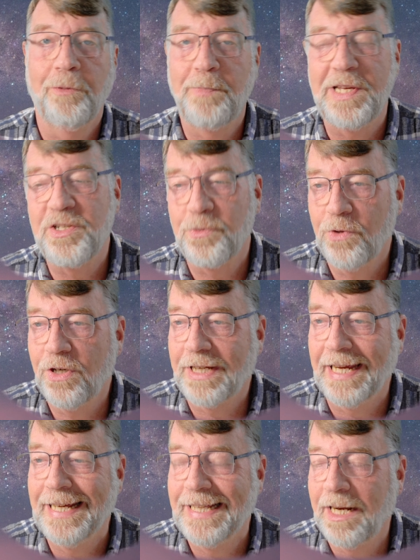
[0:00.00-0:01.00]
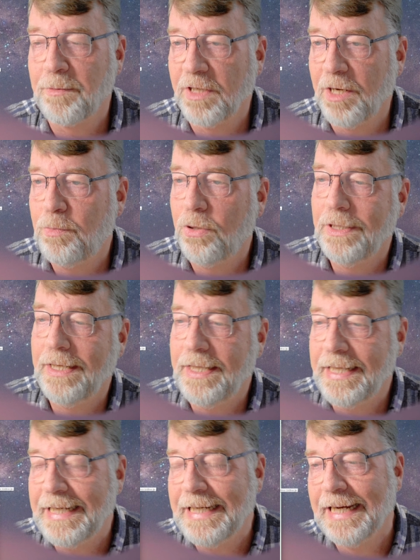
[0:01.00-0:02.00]
beast working, and then I'm going to put
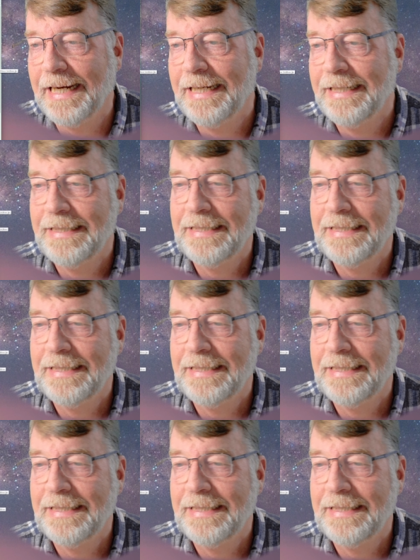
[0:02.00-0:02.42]
in the